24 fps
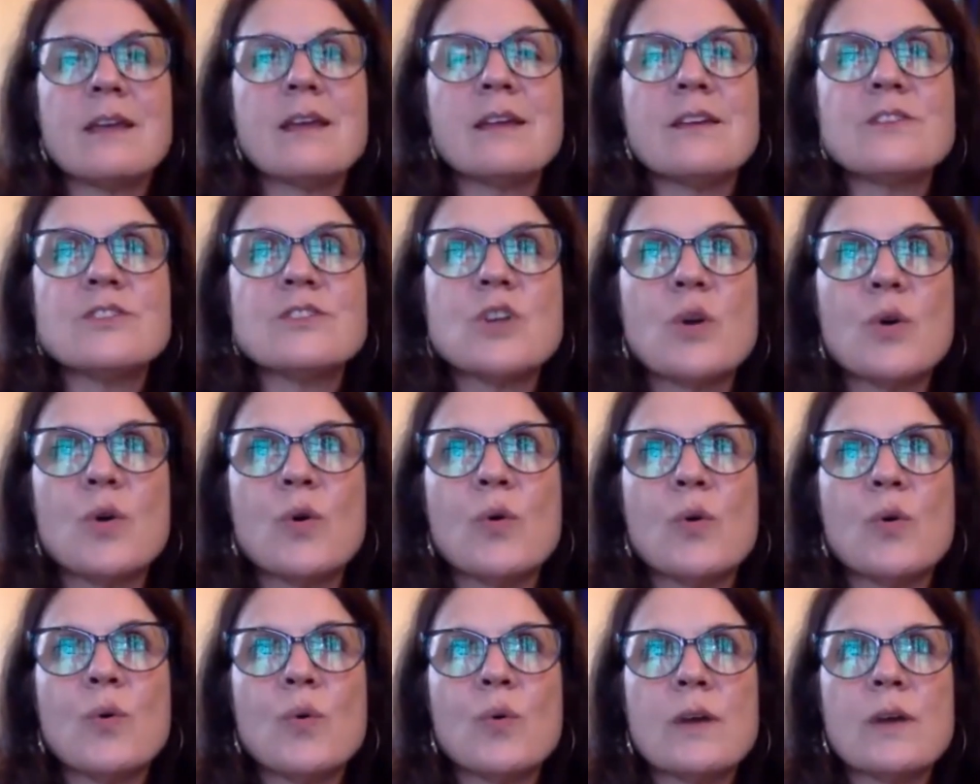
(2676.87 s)

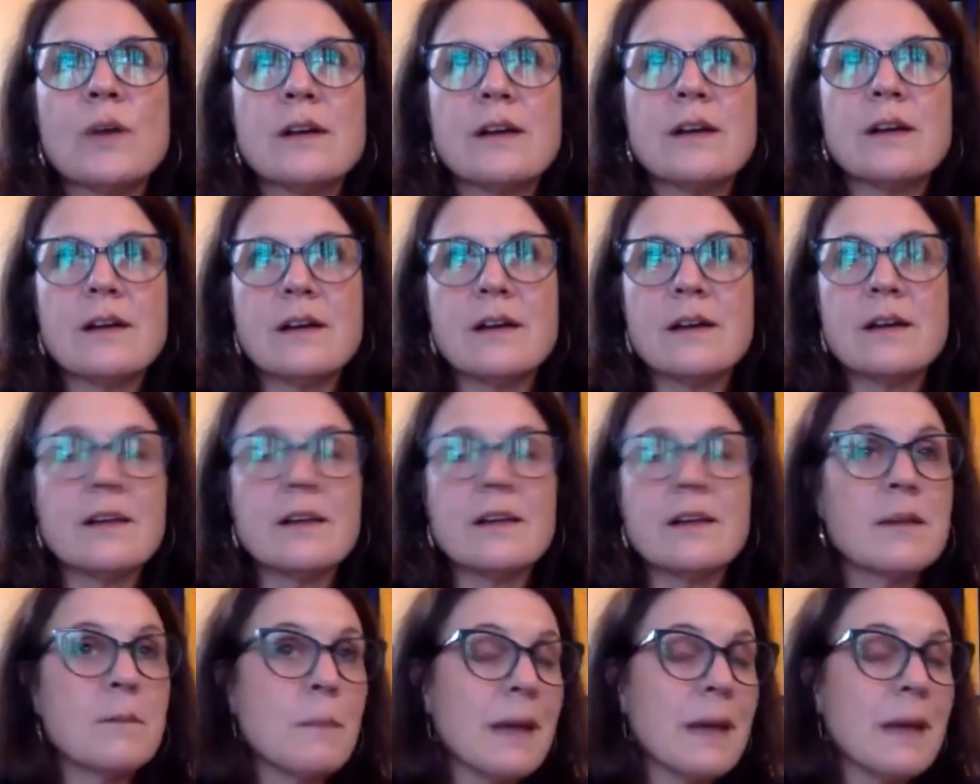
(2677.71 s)
So
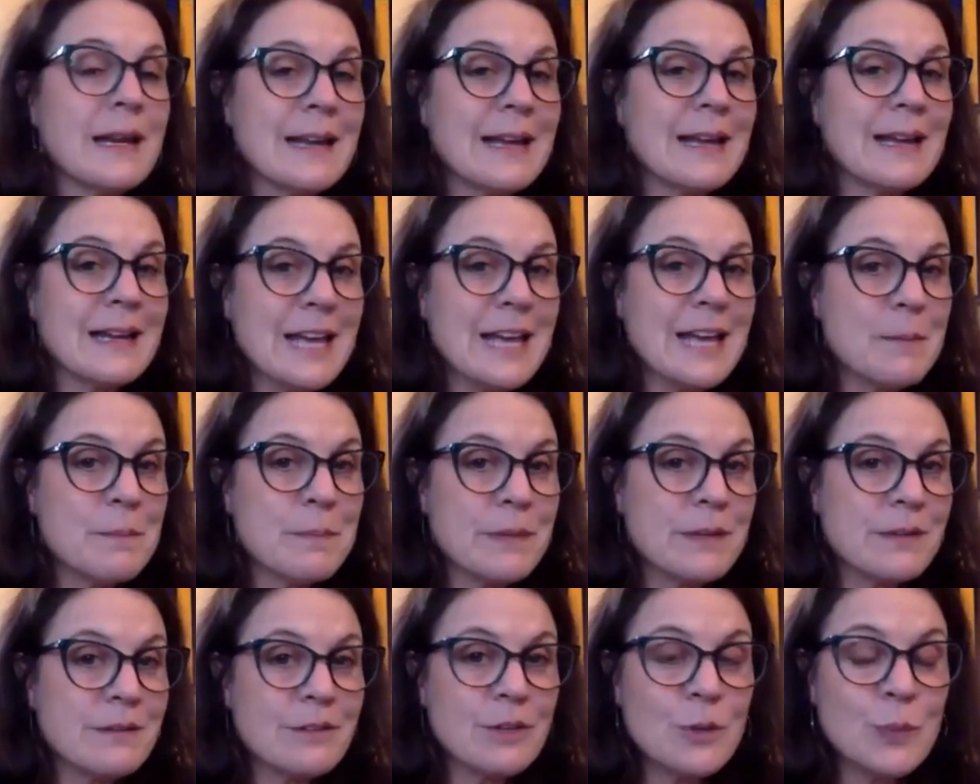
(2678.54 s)
it might not
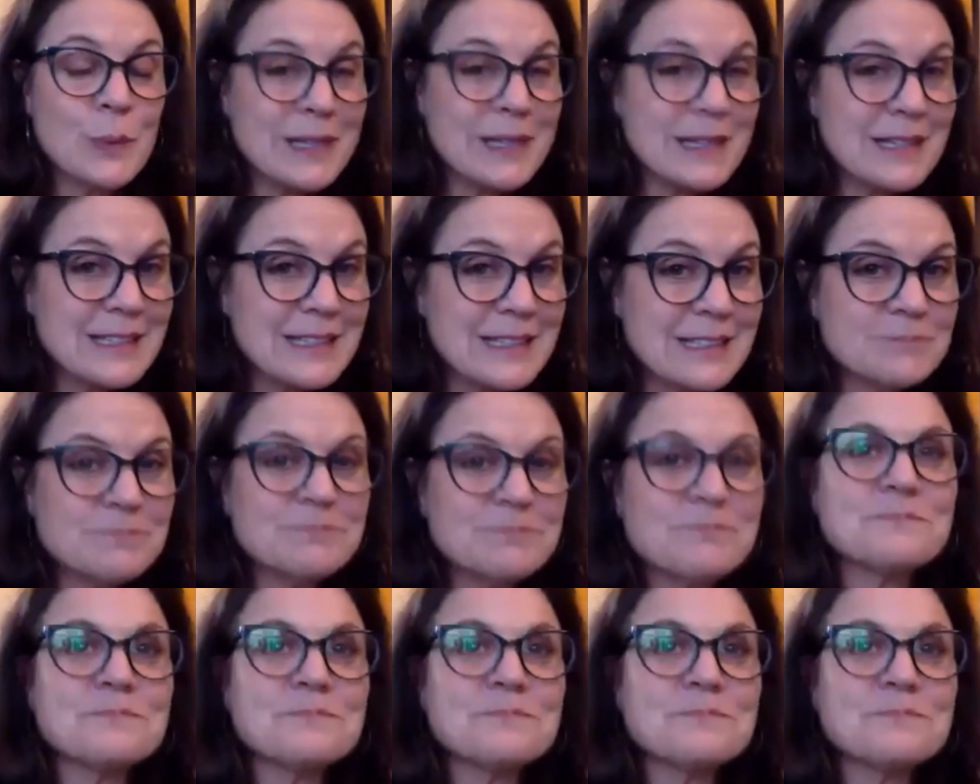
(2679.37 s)
happen quickly,